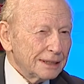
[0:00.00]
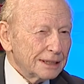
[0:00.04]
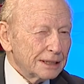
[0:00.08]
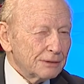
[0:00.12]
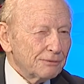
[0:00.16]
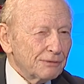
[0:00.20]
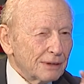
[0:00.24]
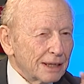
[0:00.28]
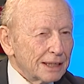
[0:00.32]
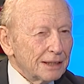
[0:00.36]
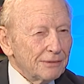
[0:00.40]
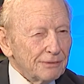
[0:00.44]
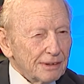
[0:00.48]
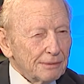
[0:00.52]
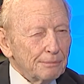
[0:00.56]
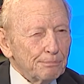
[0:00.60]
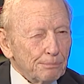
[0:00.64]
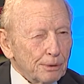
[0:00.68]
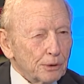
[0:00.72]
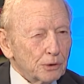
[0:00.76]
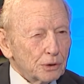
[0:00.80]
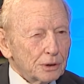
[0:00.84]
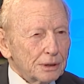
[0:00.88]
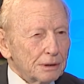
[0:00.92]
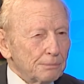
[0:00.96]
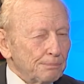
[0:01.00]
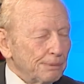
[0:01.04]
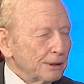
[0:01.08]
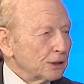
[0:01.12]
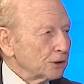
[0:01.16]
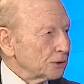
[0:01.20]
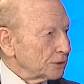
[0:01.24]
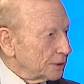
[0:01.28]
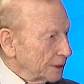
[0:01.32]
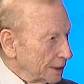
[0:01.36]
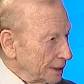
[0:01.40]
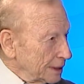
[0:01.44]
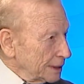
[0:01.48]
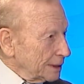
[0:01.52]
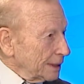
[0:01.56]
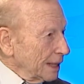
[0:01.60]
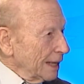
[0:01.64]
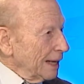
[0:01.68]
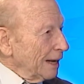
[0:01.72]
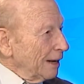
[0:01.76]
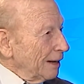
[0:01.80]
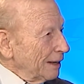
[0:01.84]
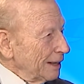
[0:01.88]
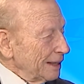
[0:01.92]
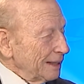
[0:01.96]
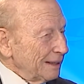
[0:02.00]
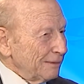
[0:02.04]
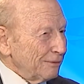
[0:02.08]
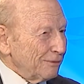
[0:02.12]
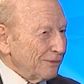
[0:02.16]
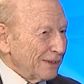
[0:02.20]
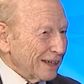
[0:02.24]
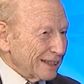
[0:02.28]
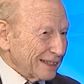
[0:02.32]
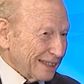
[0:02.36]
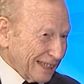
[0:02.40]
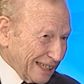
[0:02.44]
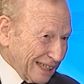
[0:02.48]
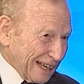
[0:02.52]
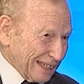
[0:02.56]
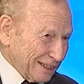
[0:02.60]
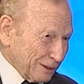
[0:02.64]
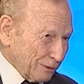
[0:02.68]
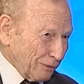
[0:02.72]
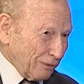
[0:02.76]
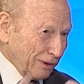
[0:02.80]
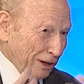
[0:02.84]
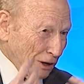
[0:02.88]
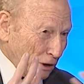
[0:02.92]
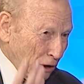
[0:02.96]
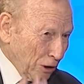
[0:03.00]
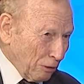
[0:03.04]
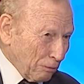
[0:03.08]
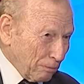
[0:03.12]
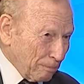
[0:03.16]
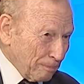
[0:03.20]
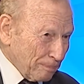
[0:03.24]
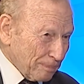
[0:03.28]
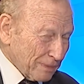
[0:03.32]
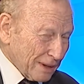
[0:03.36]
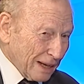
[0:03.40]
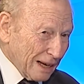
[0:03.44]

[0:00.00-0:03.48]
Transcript: This is very important because this is, in fact, a kind of a hope.